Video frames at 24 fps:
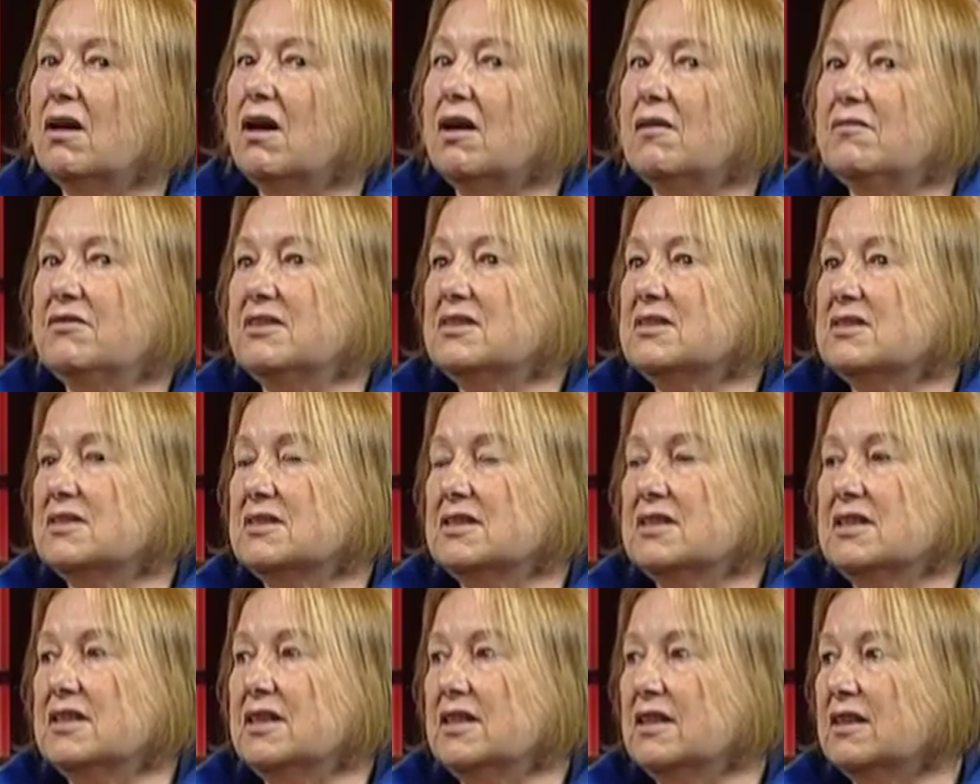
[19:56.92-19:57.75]

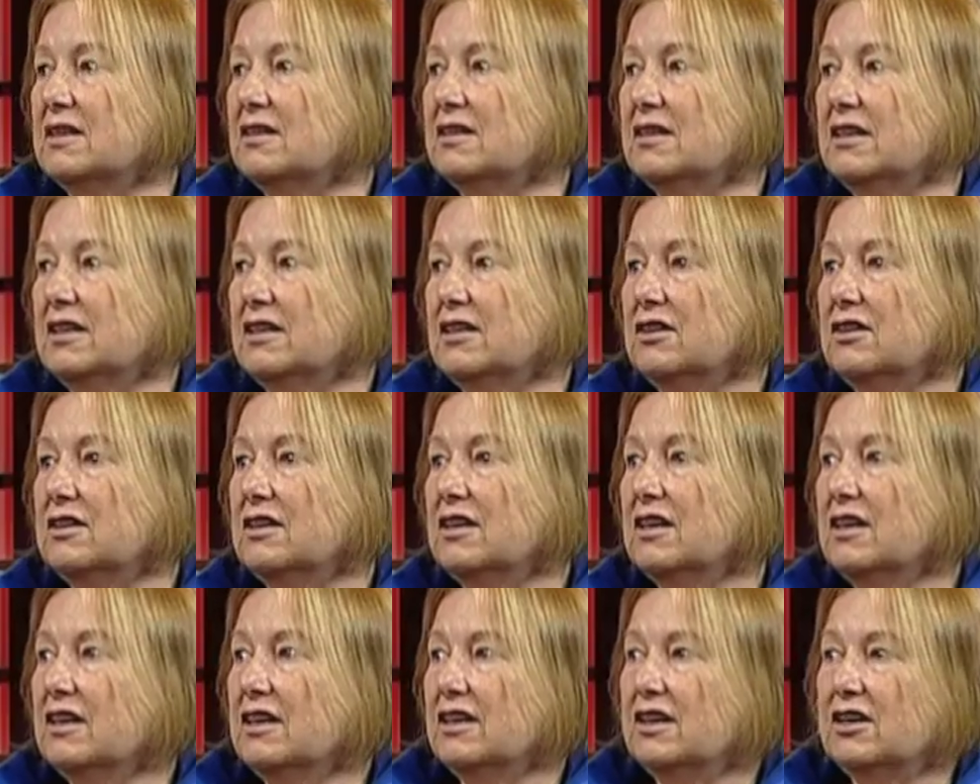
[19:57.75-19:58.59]
obviously, in
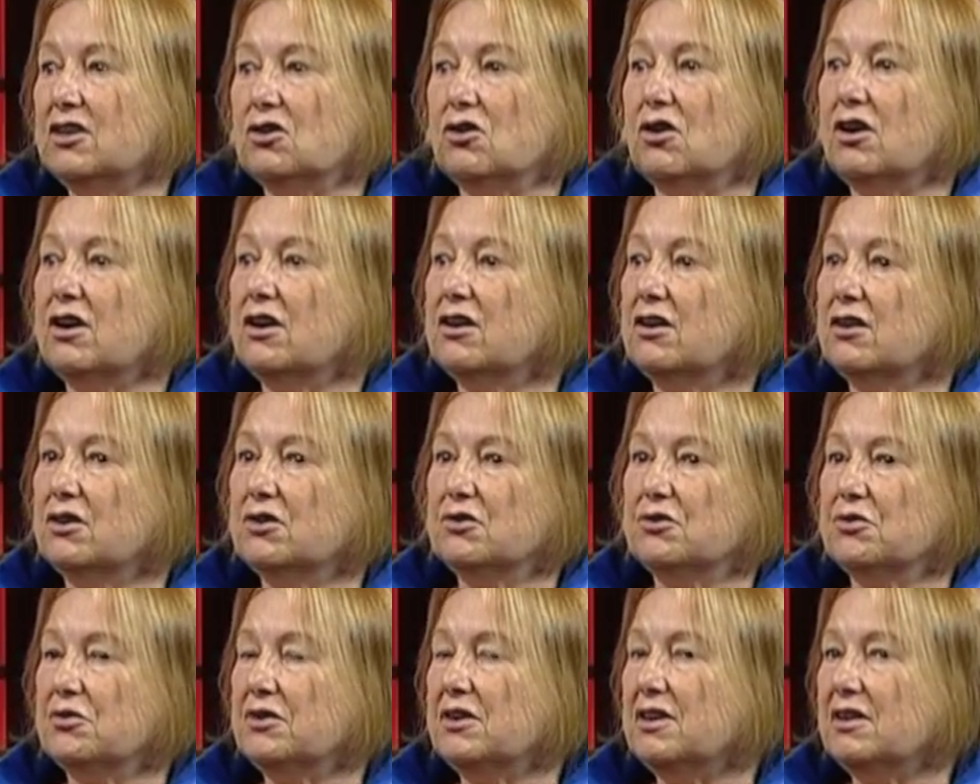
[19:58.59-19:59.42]
our
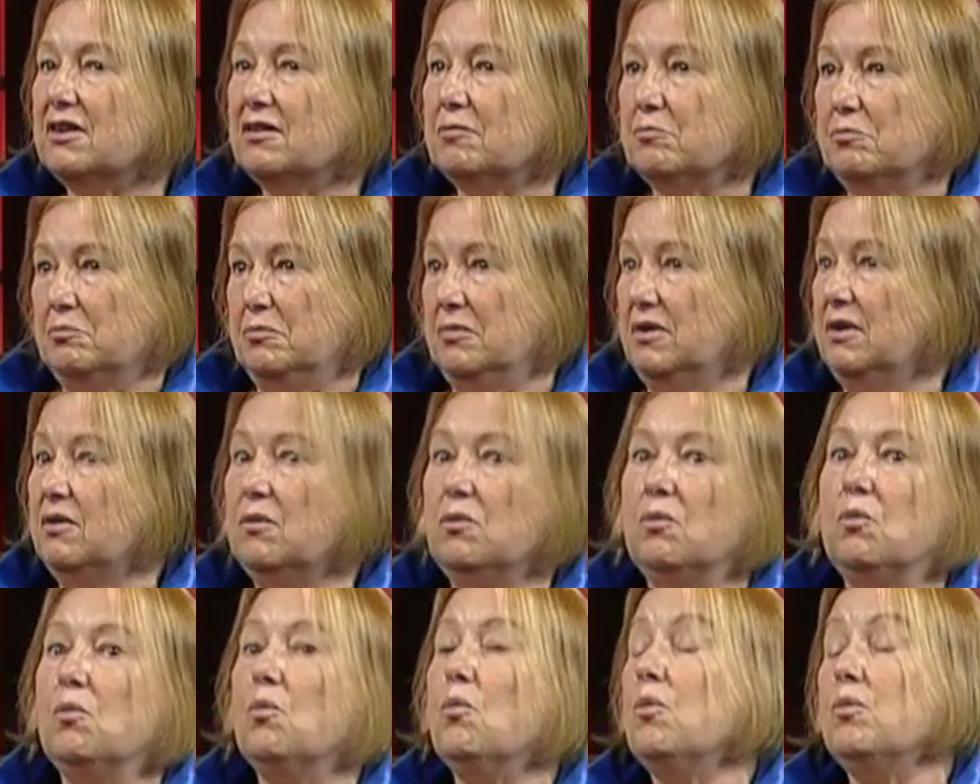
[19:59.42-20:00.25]
country,
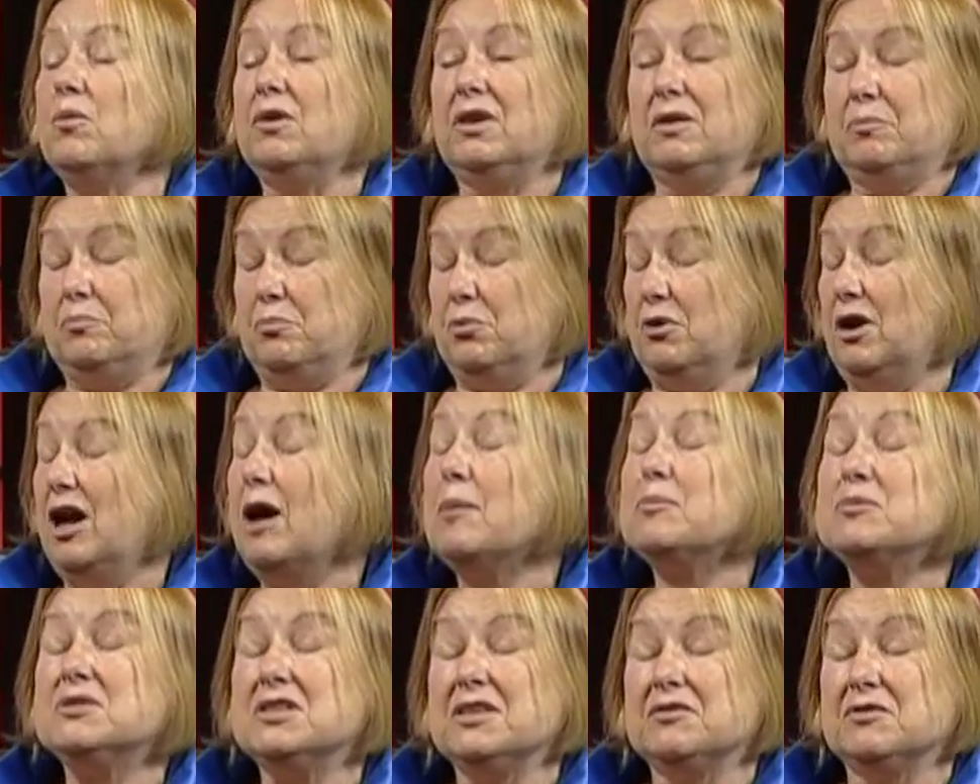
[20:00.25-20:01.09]

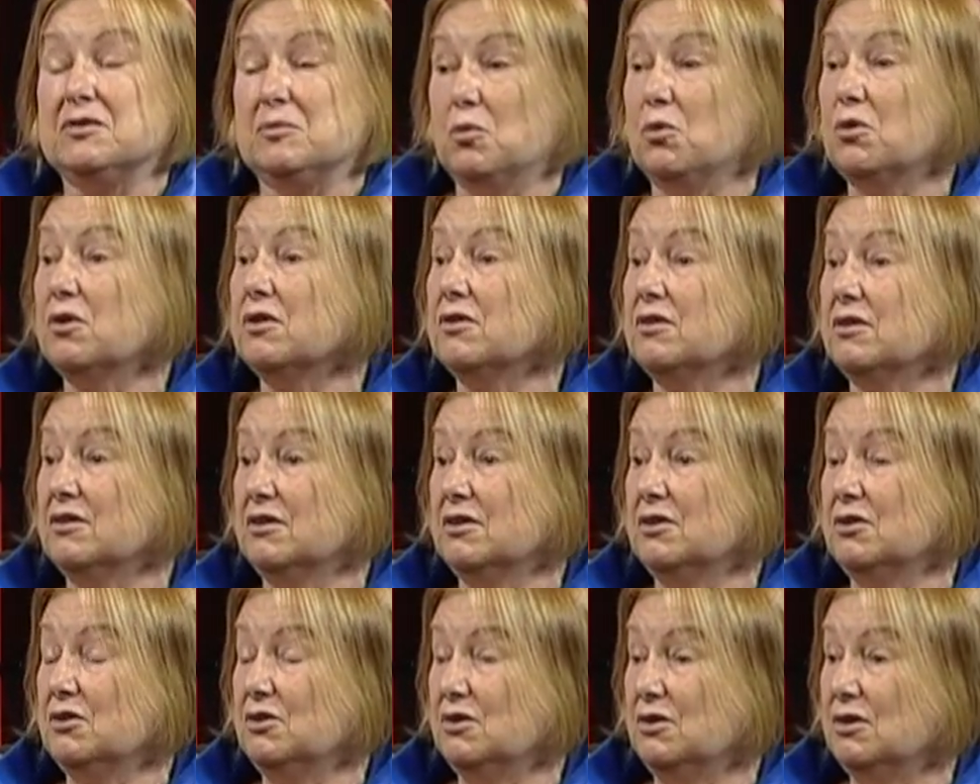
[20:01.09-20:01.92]
perhaps even more
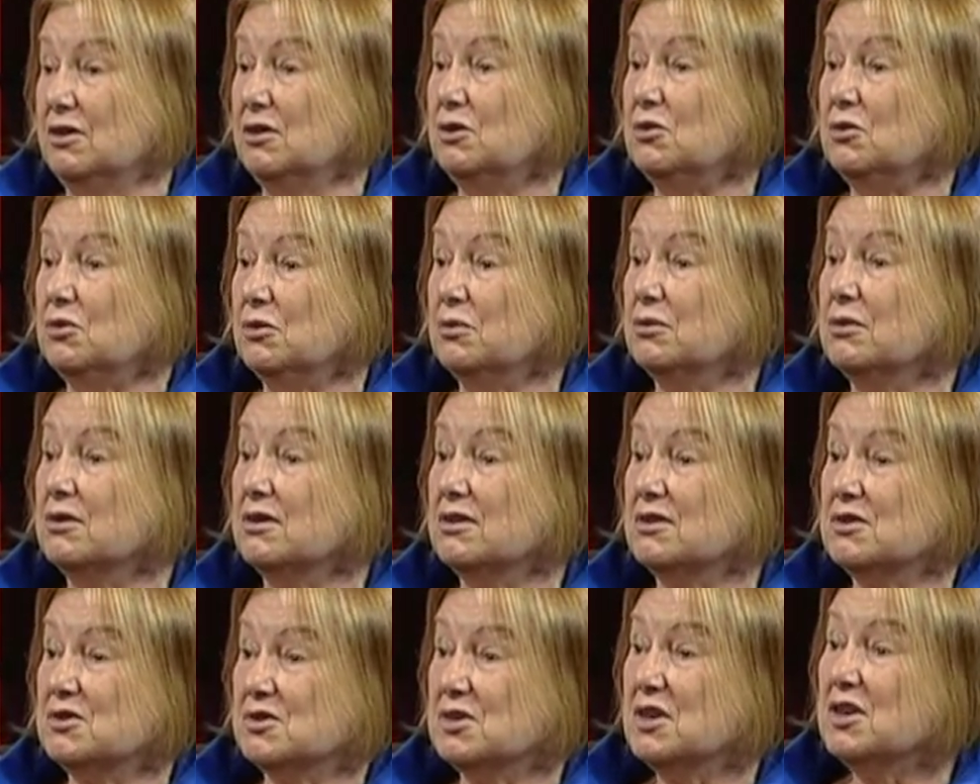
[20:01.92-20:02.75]
than in
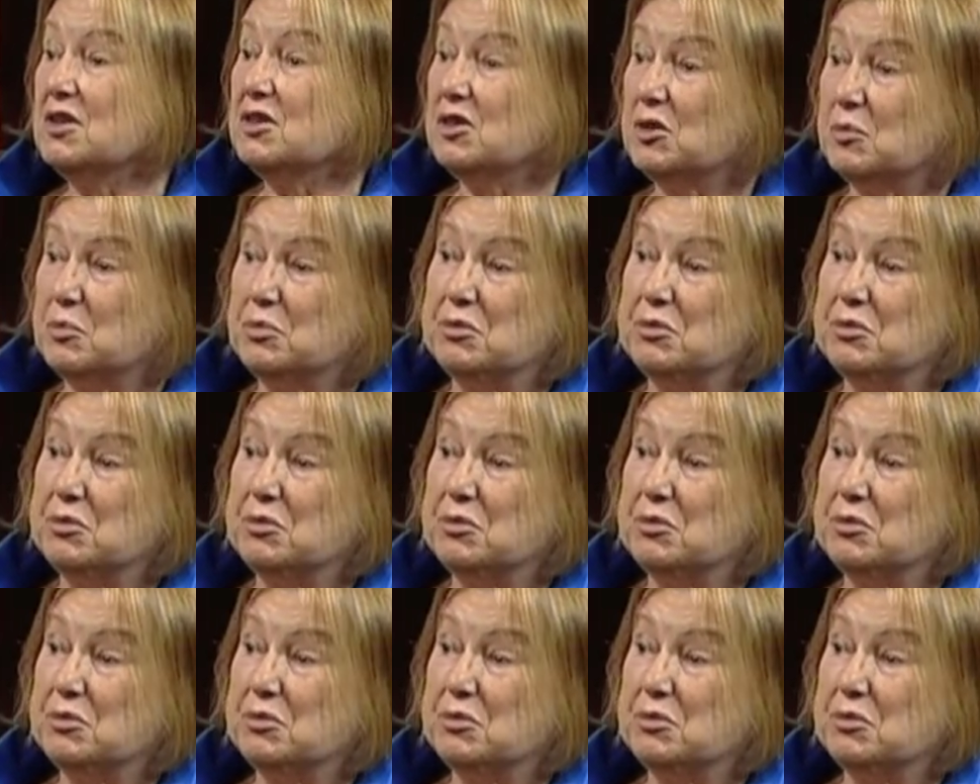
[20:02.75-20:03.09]
yours, the